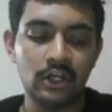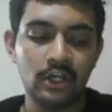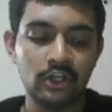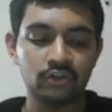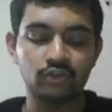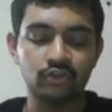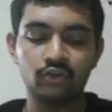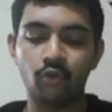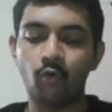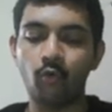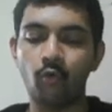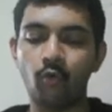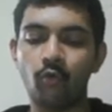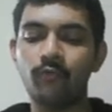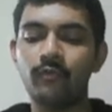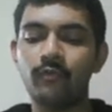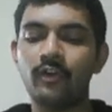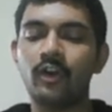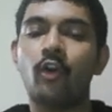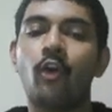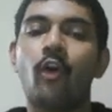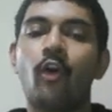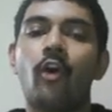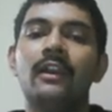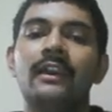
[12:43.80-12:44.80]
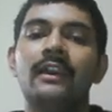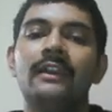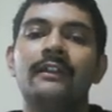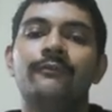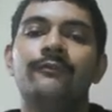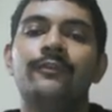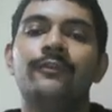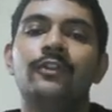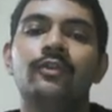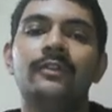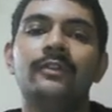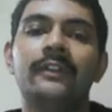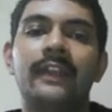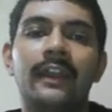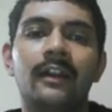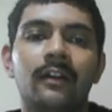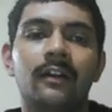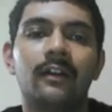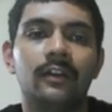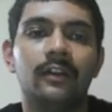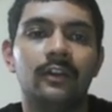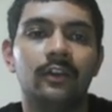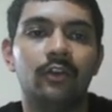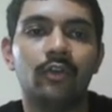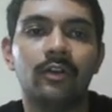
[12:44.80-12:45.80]
So overall, if you take
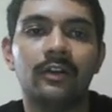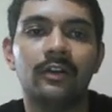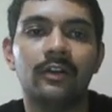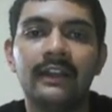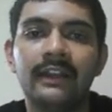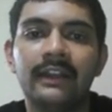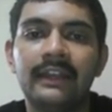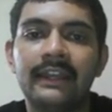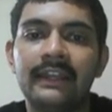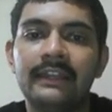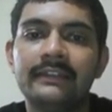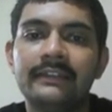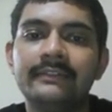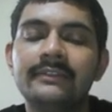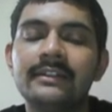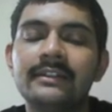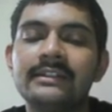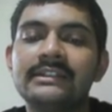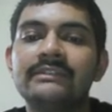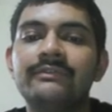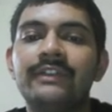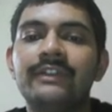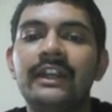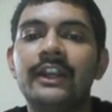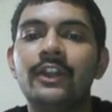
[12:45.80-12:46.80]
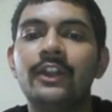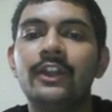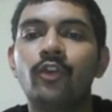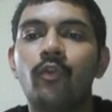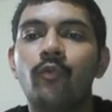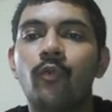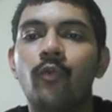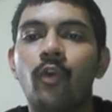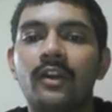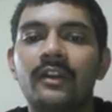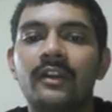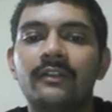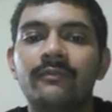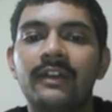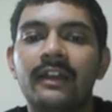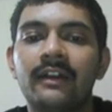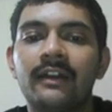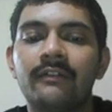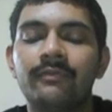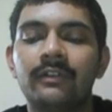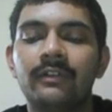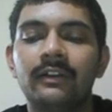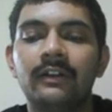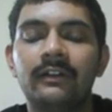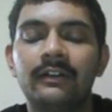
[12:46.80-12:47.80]
a look in this video, what we
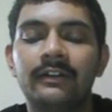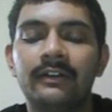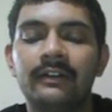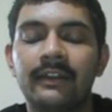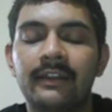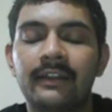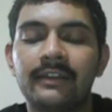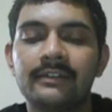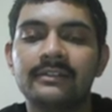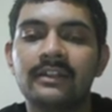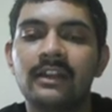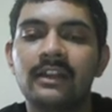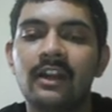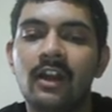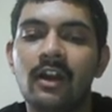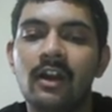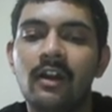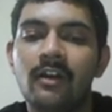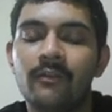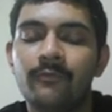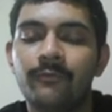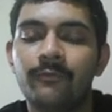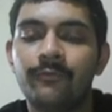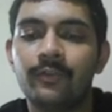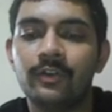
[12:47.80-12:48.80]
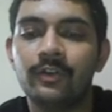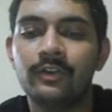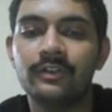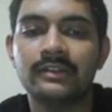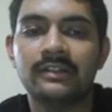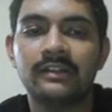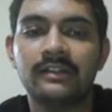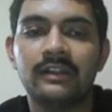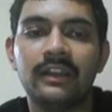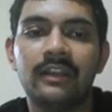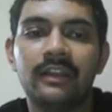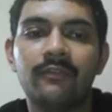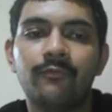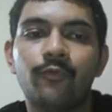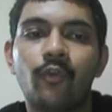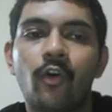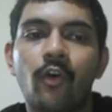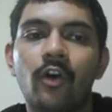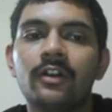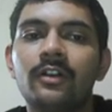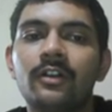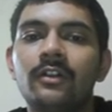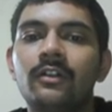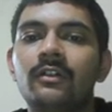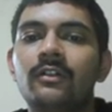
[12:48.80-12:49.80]
have learned is, firstly,
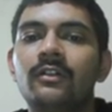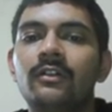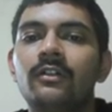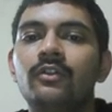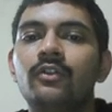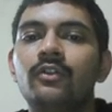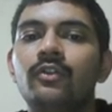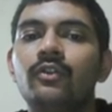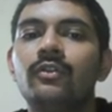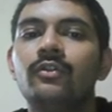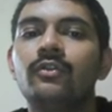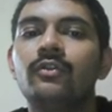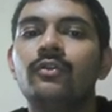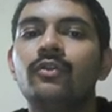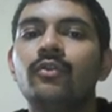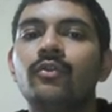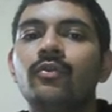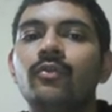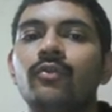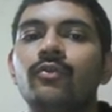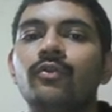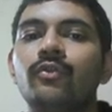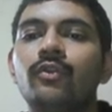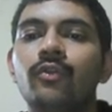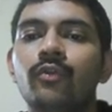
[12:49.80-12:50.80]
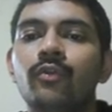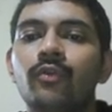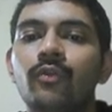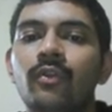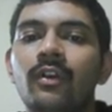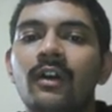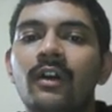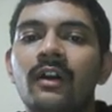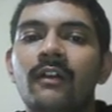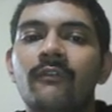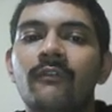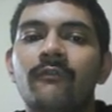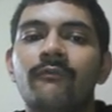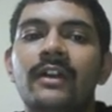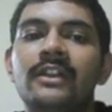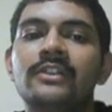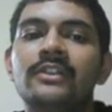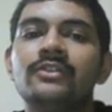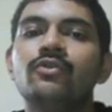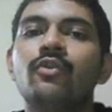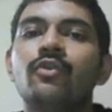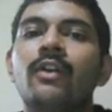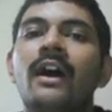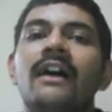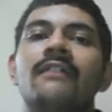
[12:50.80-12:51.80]
what to do
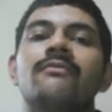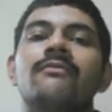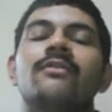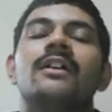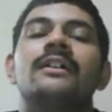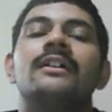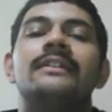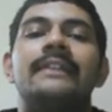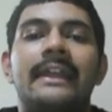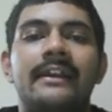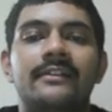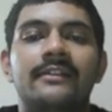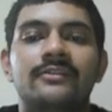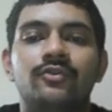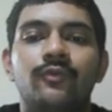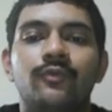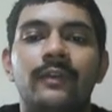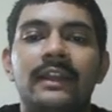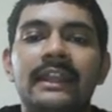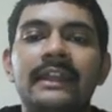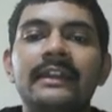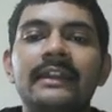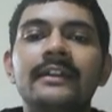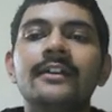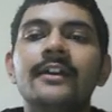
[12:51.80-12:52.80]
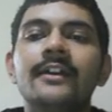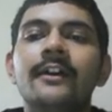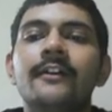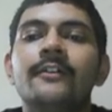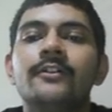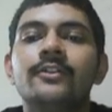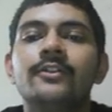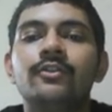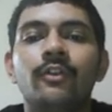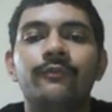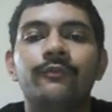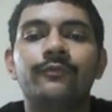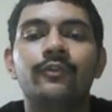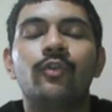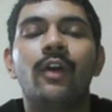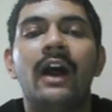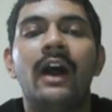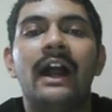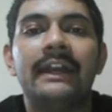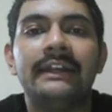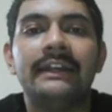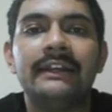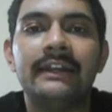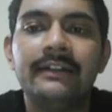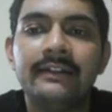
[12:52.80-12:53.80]
when you have a neck swelling. You have to
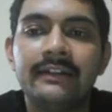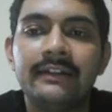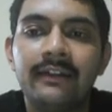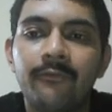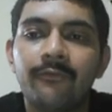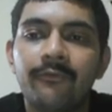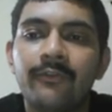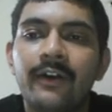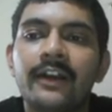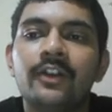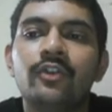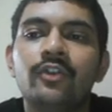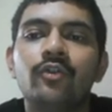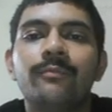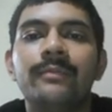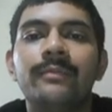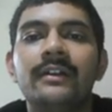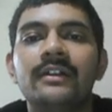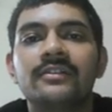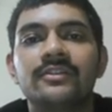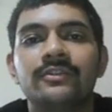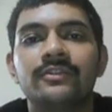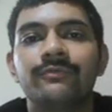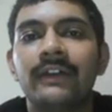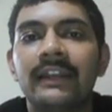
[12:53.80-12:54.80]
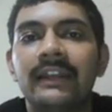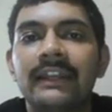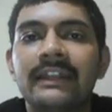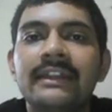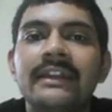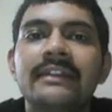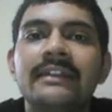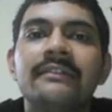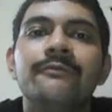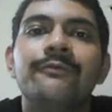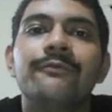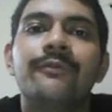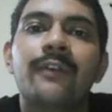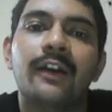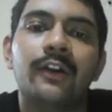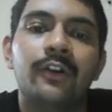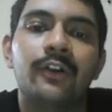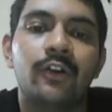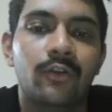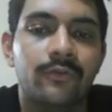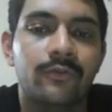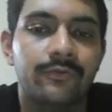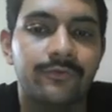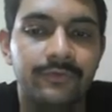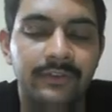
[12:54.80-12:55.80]
identify to be a swelling in
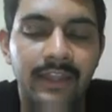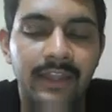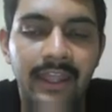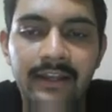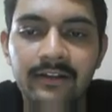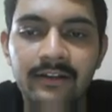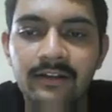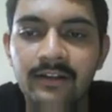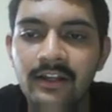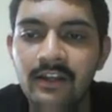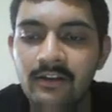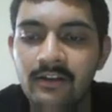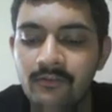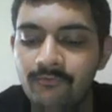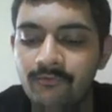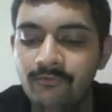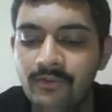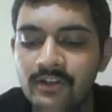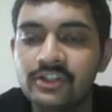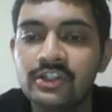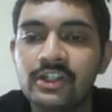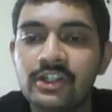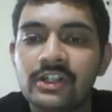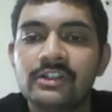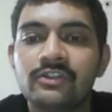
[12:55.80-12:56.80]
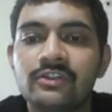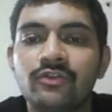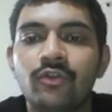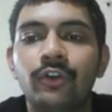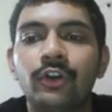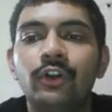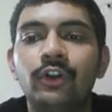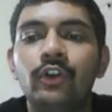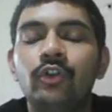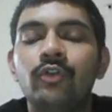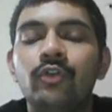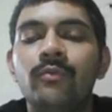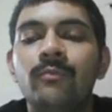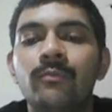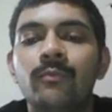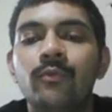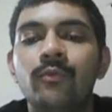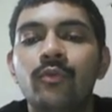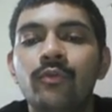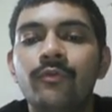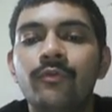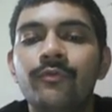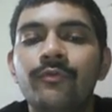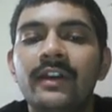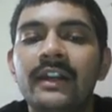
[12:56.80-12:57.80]
front of neck, which is going to
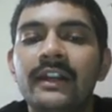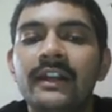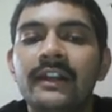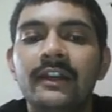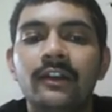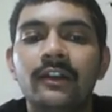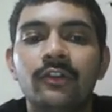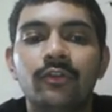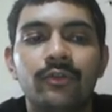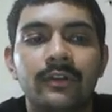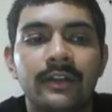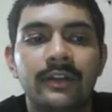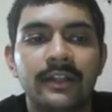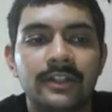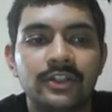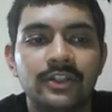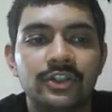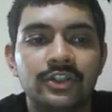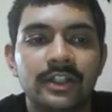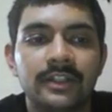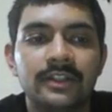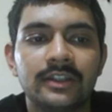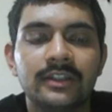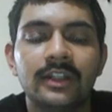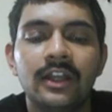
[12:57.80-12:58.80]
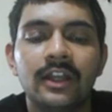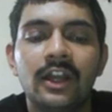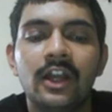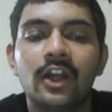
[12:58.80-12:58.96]
move with deglutition.